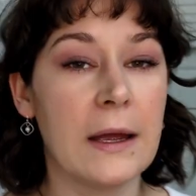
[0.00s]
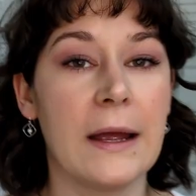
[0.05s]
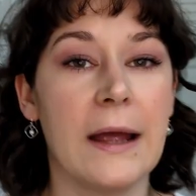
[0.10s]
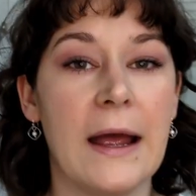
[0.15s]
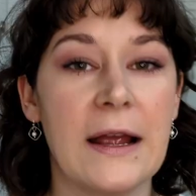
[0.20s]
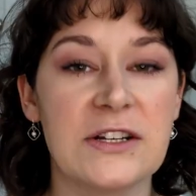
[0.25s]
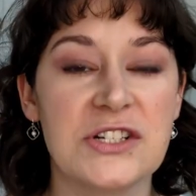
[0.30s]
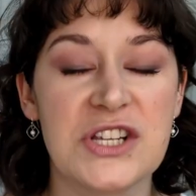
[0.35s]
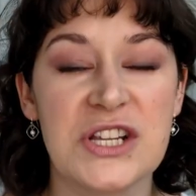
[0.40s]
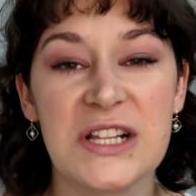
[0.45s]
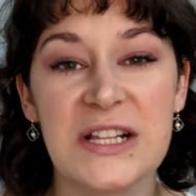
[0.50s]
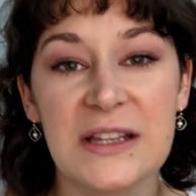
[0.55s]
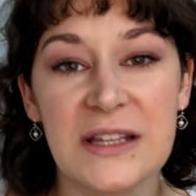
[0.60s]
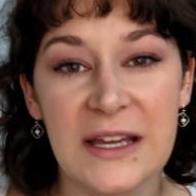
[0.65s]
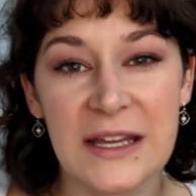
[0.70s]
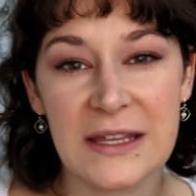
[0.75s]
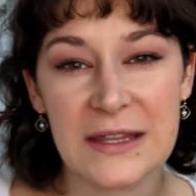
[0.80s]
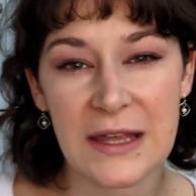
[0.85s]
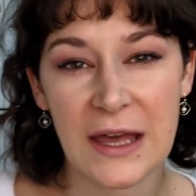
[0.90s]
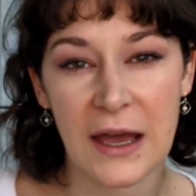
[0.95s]
I actually
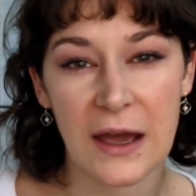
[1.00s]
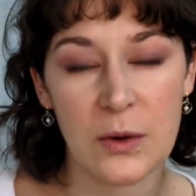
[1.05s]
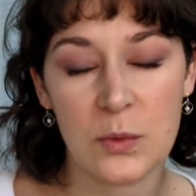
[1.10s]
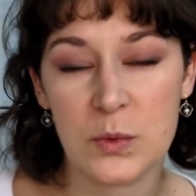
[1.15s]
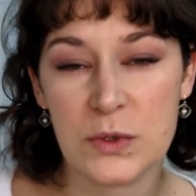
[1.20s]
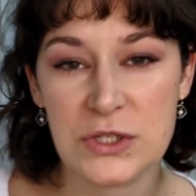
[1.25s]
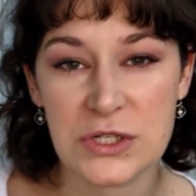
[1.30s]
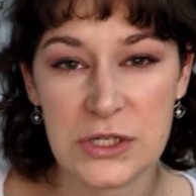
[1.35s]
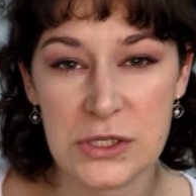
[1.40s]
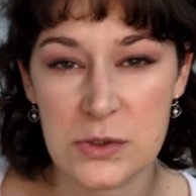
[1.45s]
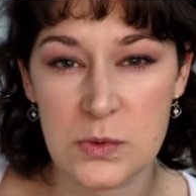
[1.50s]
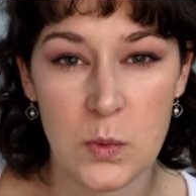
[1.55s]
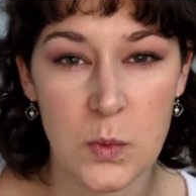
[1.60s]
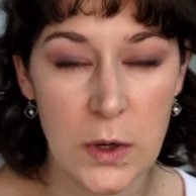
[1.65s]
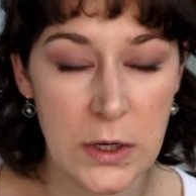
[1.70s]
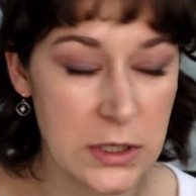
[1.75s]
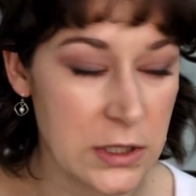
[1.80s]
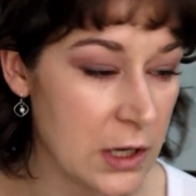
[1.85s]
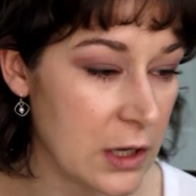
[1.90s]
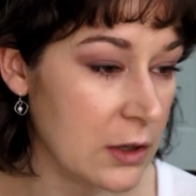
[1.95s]
like that with just
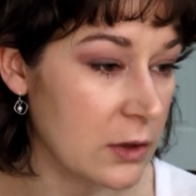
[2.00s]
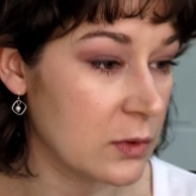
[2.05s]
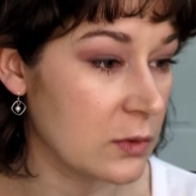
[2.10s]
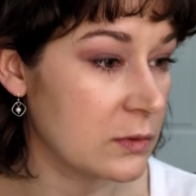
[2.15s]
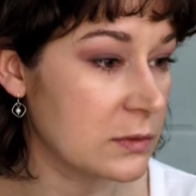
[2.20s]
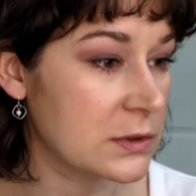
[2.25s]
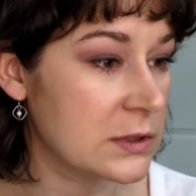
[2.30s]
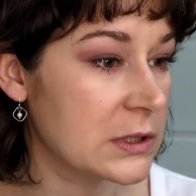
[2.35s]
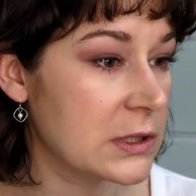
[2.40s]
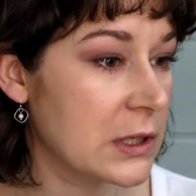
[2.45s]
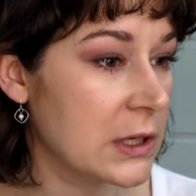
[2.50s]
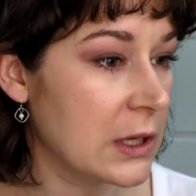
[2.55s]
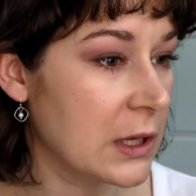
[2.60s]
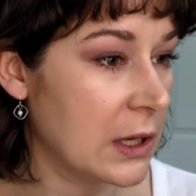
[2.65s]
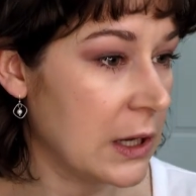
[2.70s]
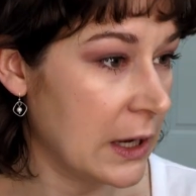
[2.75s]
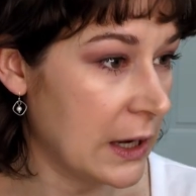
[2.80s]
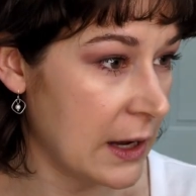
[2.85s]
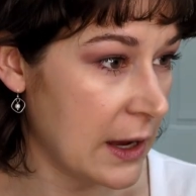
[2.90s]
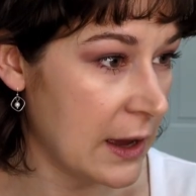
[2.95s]
one coat.
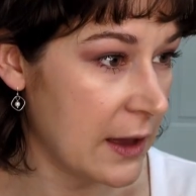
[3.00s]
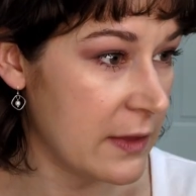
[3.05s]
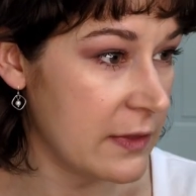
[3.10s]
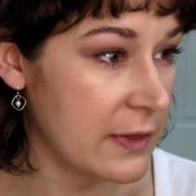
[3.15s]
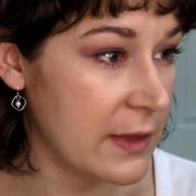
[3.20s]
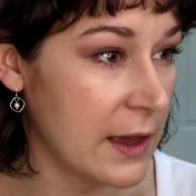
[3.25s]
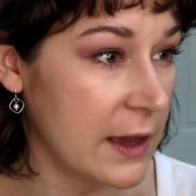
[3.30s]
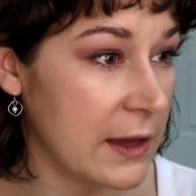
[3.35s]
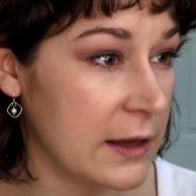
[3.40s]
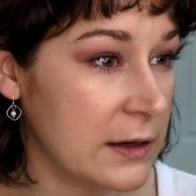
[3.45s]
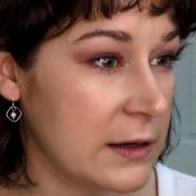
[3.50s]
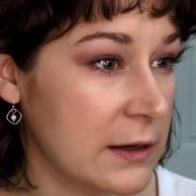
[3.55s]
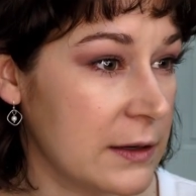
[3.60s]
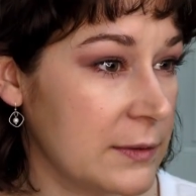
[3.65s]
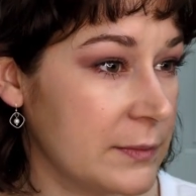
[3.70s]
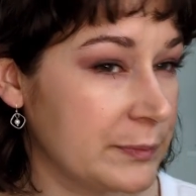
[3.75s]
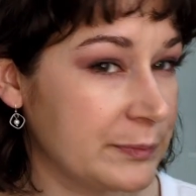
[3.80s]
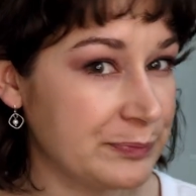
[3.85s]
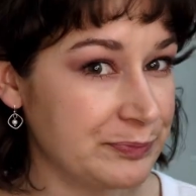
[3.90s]
And then